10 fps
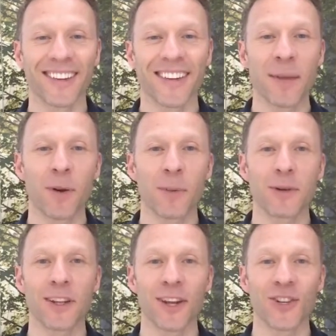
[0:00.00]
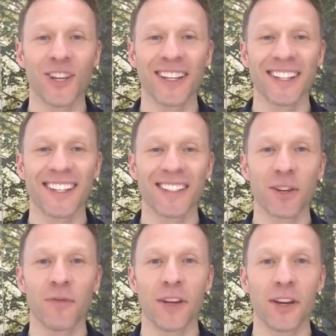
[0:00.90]
Keep up those lunges. There's a
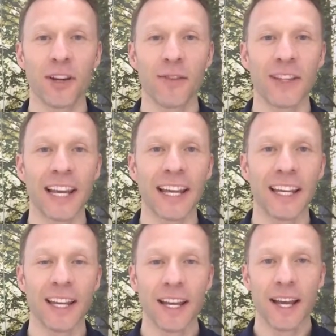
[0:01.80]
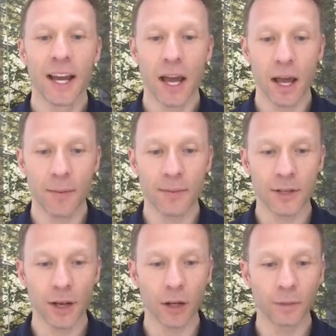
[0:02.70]
good video the other day.
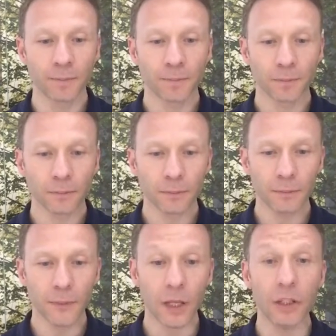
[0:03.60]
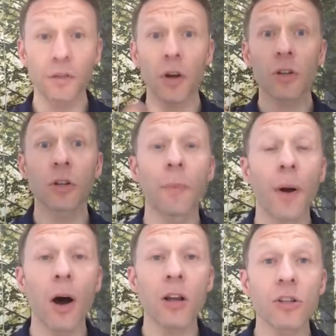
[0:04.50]
So do you focus on the
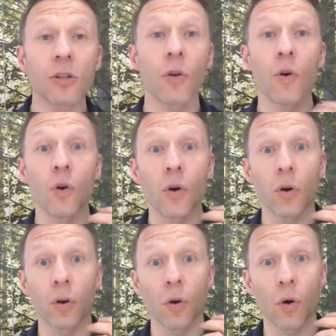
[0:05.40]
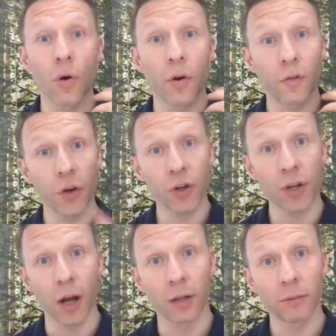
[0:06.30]
past or the
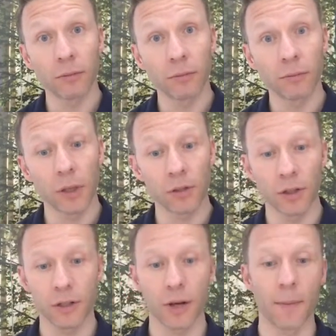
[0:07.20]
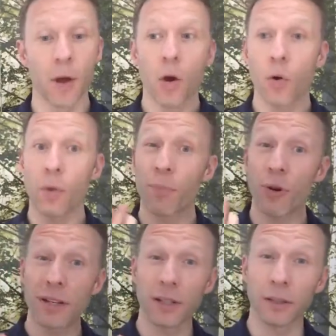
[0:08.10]
future most of the time? Or the
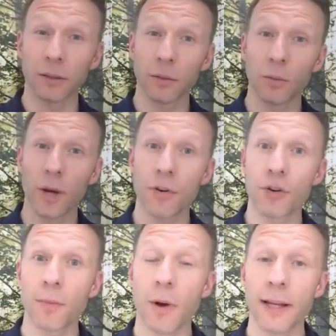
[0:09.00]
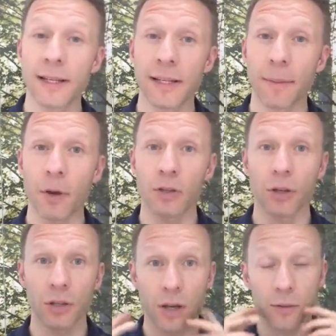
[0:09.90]
present? Where is your mindset most of
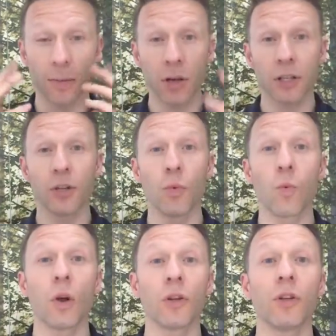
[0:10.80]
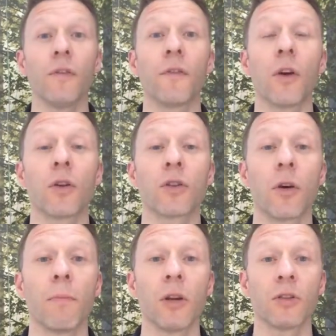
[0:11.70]
the time? So I'm asking you, what do you focus
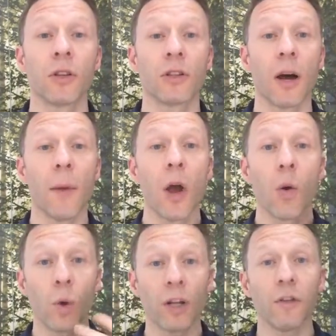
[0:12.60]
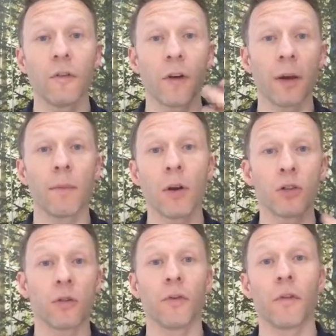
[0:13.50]
on most of the time? Where do you find
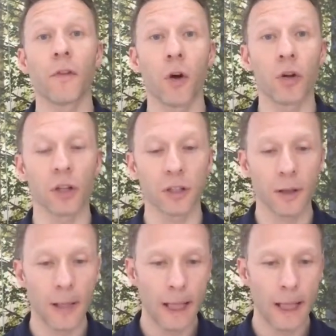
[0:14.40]
most of your focus?